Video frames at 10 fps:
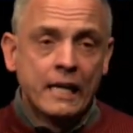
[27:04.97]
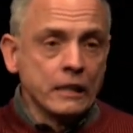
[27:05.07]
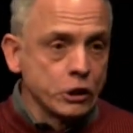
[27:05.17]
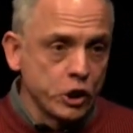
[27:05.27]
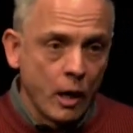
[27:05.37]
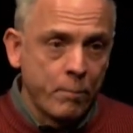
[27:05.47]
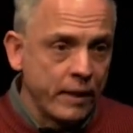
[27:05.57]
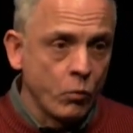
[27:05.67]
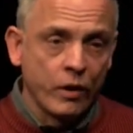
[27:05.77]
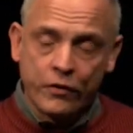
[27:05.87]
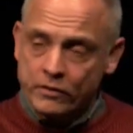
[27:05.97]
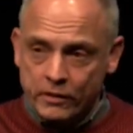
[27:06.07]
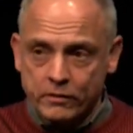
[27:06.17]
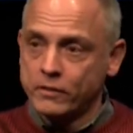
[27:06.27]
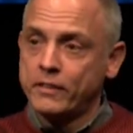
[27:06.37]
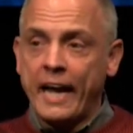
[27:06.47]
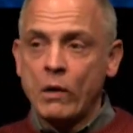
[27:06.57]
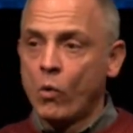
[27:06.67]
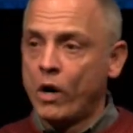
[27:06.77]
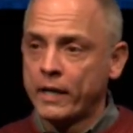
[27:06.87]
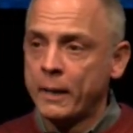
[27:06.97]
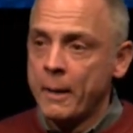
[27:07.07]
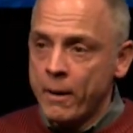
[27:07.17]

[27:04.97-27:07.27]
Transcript: Jump in with us. This is day one